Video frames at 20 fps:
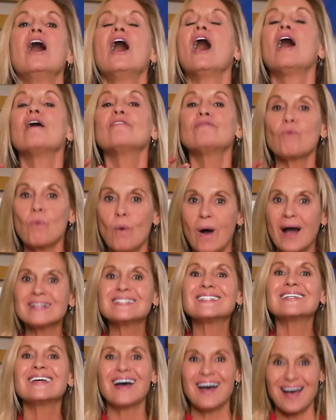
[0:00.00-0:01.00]
of
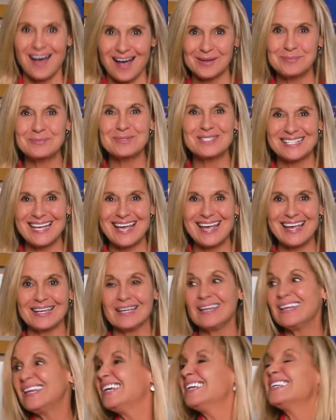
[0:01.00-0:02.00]
what I'm
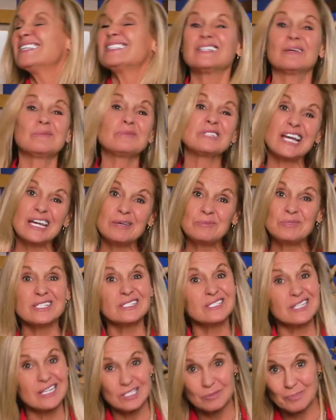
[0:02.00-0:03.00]
saying. Sometimes
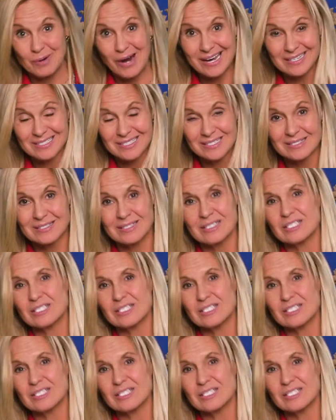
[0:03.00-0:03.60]
this takes practice,